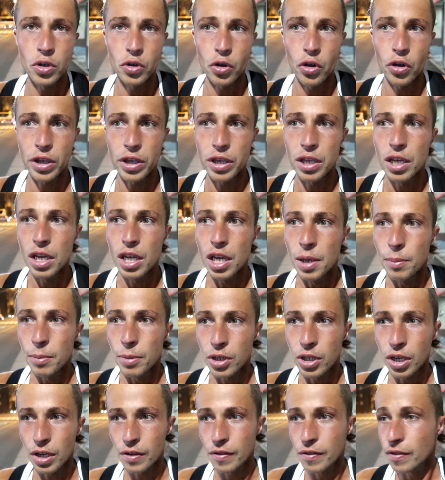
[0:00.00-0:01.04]
annoying,
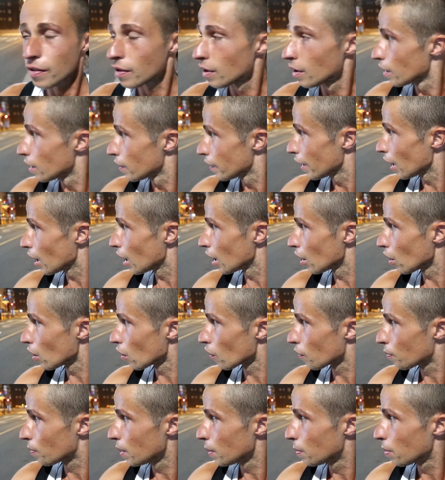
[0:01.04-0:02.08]
because there are a lot
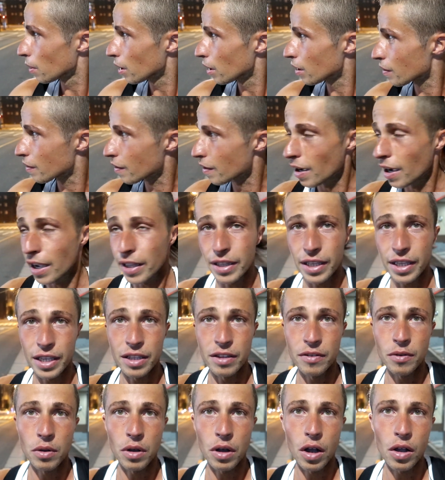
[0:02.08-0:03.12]
of people inside
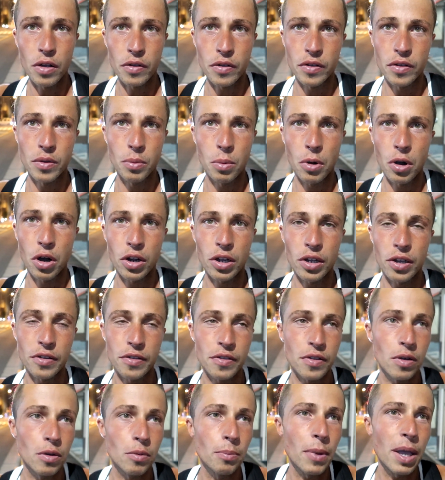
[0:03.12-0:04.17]
and also the workers.
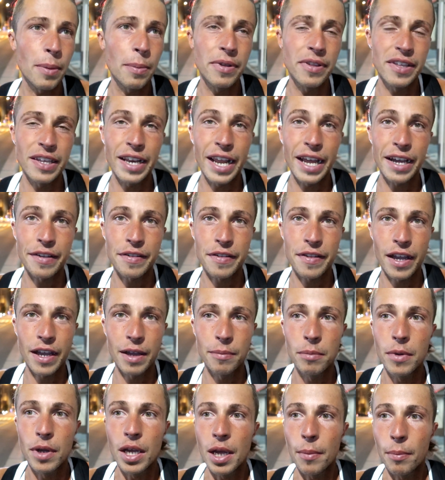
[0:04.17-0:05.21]
So maybe the next
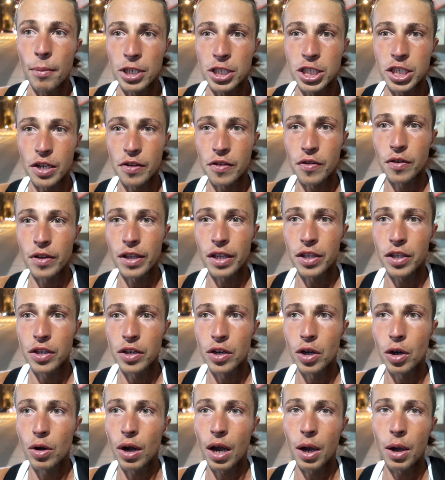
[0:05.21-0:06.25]
time, but just to let you
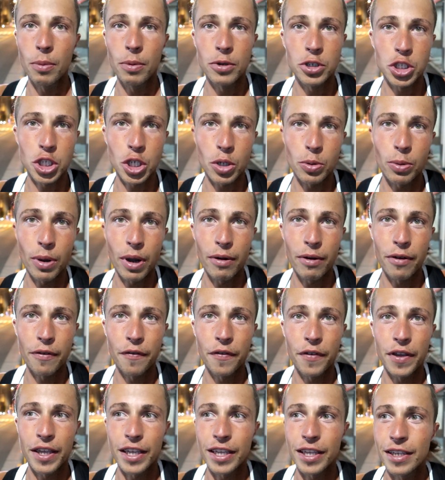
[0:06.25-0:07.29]
know, I will show you
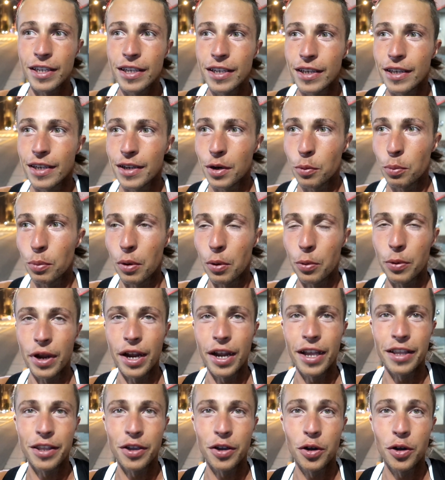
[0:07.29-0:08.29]
everything when we are at